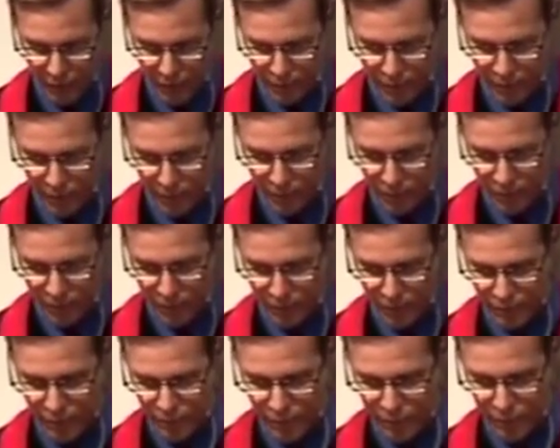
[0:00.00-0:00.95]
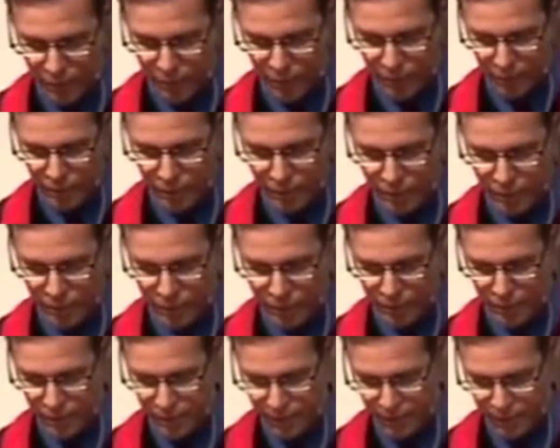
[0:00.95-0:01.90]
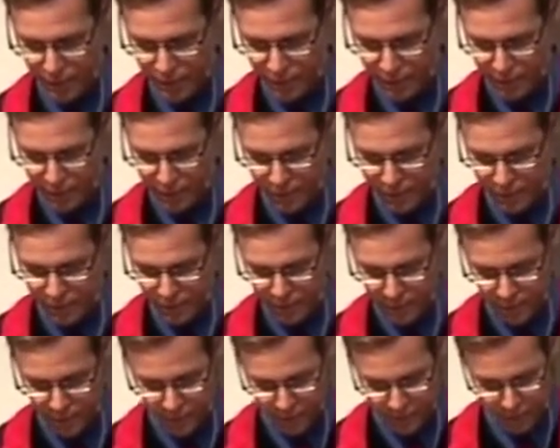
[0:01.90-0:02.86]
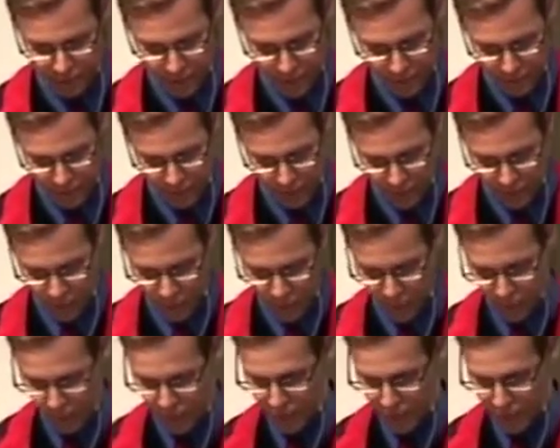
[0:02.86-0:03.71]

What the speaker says: (no one is talking)